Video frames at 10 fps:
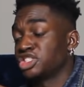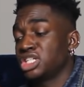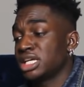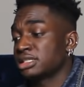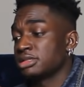
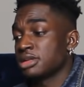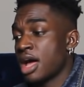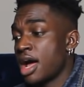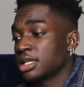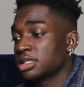She is
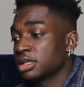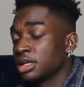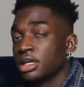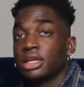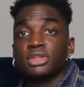not
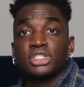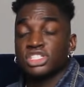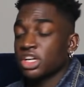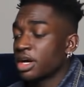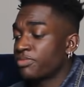the
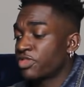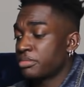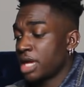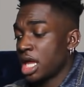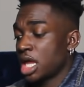syrup for
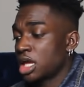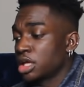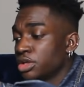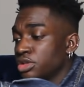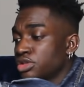me.